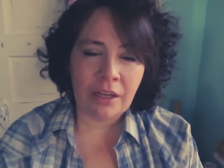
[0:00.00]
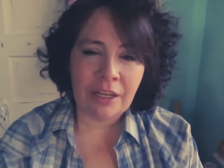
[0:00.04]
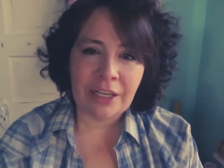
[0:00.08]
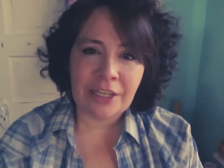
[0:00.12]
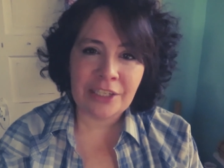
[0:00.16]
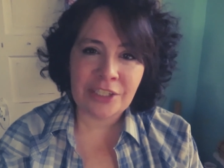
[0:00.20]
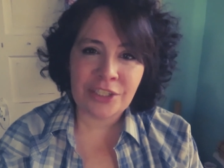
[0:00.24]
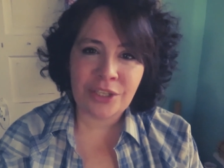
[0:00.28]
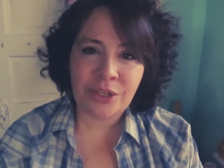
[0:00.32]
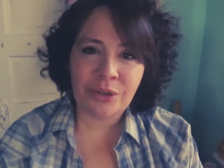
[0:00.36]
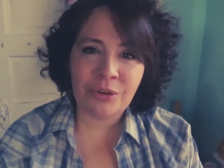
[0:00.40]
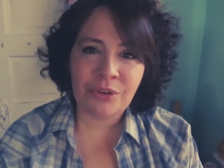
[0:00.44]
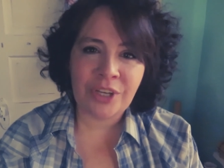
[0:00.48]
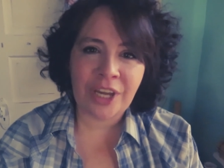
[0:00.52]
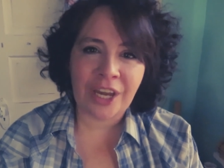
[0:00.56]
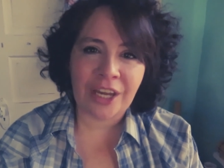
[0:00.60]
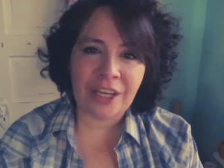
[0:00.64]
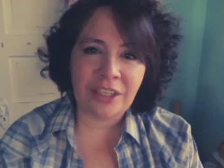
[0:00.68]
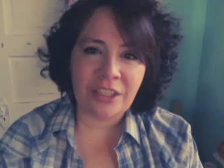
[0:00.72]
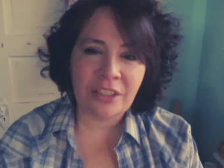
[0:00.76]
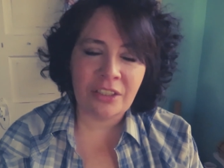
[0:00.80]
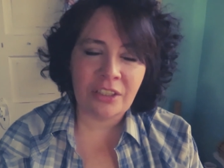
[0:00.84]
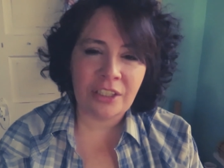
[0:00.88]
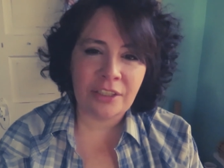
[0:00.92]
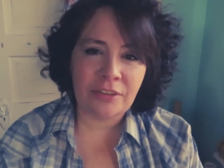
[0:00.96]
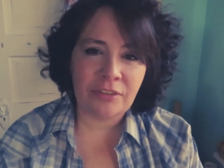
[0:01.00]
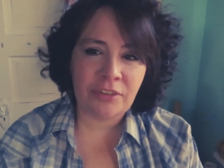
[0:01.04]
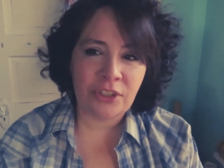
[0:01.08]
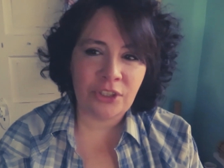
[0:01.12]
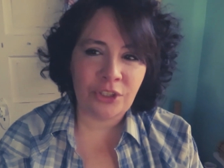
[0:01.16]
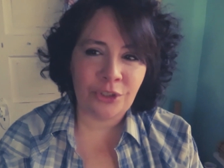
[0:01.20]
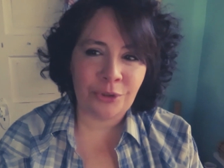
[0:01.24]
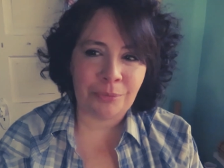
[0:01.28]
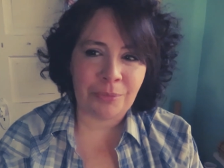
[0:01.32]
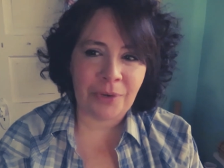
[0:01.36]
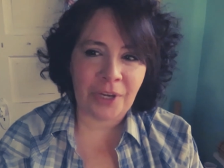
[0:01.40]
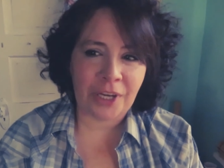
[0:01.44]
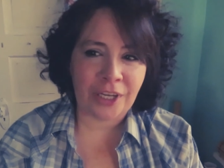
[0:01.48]
It's okay to live in
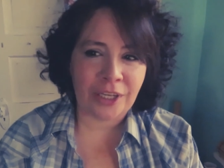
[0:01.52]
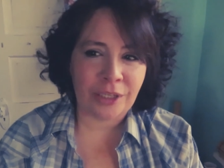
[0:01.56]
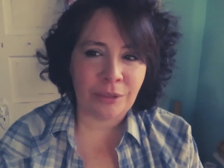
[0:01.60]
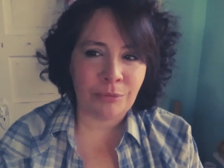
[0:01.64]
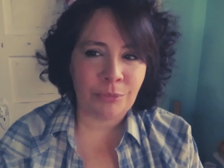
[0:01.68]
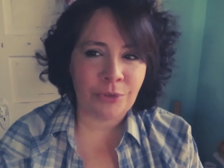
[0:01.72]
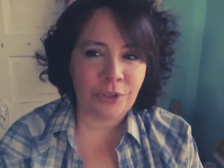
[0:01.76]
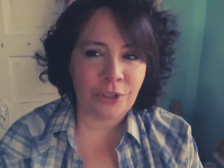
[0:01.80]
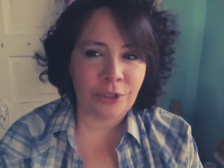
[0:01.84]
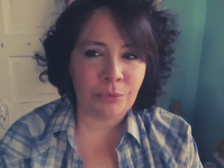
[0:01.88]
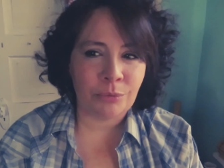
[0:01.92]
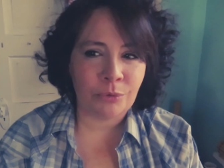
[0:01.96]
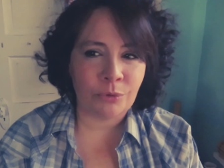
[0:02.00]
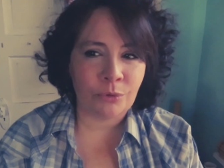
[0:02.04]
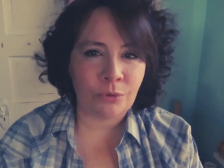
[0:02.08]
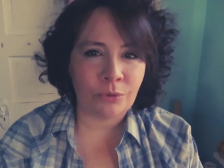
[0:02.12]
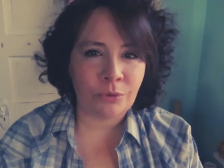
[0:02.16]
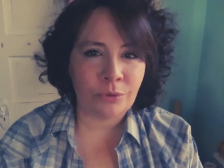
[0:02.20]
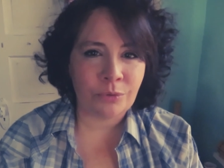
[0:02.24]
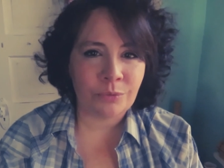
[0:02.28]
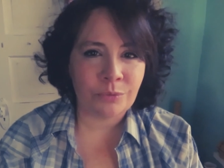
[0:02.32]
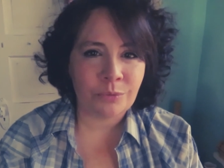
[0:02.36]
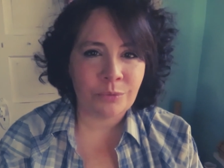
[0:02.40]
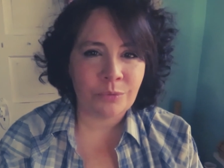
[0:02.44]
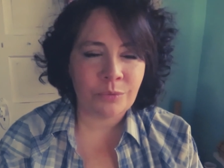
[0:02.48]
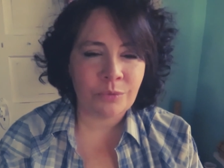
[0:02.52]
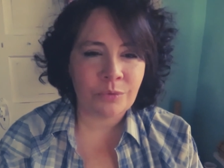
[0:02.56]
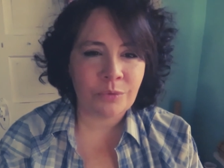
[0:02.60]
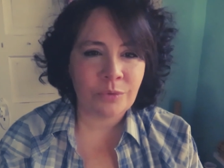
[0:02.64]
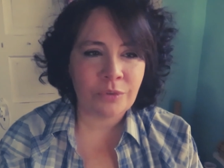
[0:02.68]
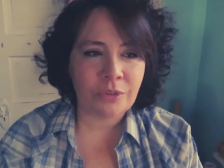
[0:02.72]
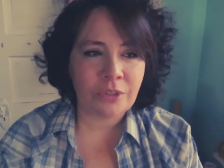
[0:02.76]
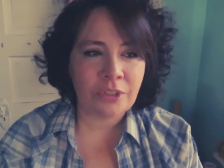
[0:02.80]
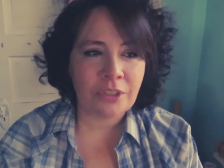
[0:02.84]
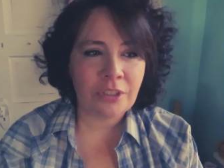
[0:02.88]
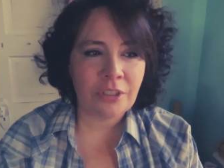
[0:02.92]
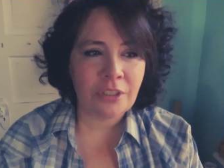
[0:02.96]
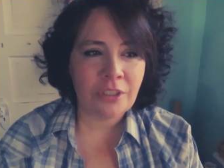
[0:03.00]
your pain, people.
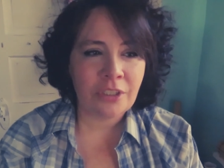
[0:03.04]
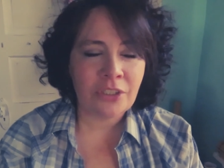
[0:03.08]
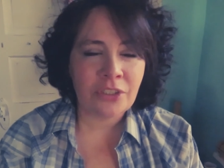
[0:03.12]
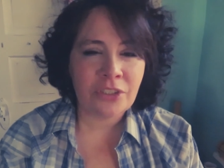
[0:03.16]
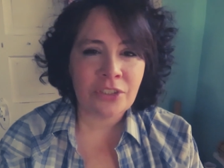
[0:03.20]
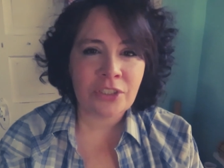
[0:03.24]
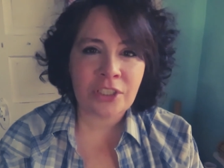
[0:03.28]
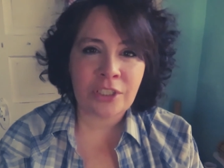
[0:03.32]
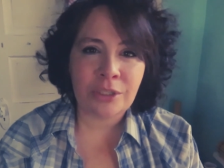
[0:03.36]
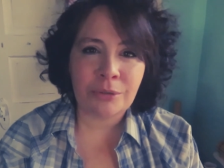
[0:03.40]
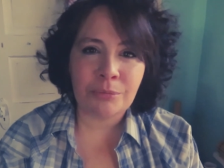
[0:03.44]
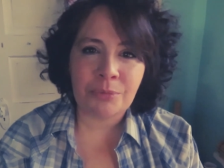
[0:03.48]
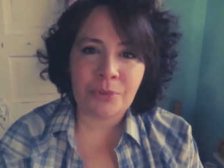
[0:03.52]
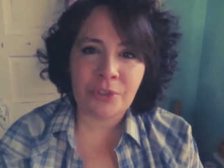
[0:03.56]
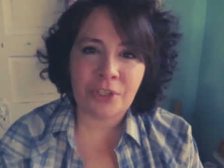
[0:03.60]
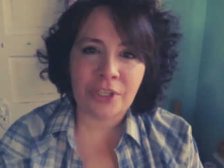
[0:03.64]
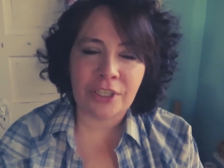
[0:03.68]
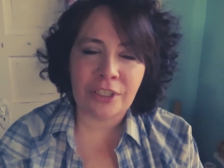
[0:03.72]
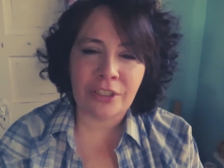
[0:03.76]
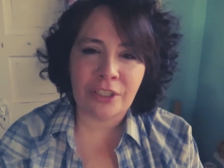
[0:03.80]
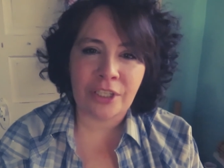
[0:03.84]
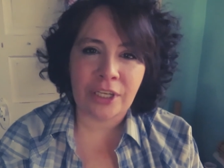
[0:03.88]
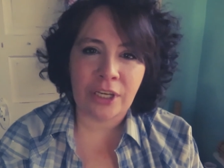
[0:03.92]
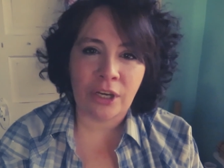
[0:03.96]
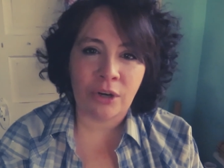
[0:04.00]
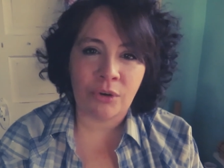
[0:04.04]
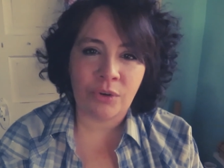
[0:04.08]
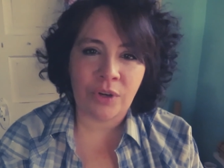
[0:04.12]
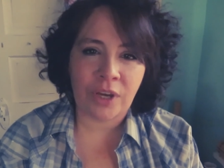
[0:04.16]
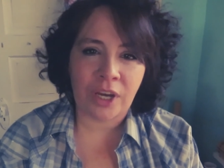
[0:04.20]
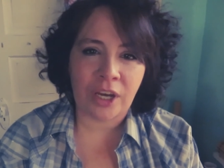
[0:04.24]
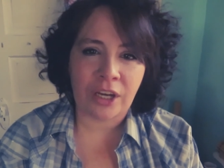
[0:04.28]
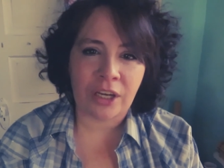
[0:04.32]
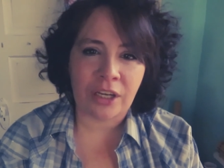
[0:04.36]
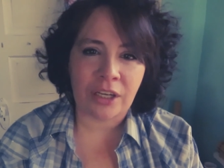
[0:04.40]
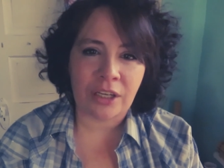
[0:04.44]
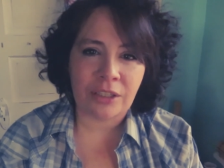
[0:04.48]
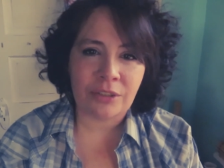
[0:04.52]
It's completely
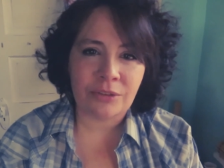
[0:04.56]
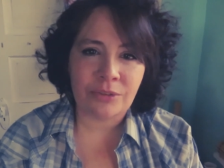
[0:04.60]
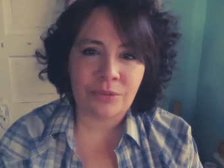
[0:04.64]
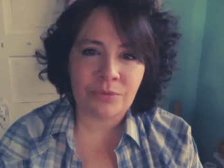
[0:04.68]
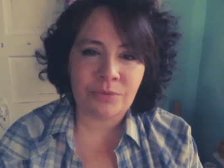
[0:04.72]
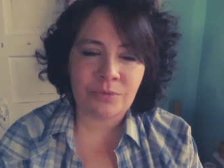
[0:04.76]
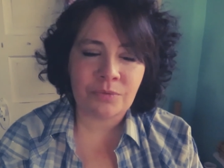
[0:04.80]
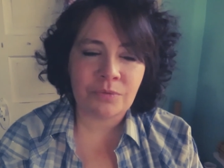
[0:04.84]
okay.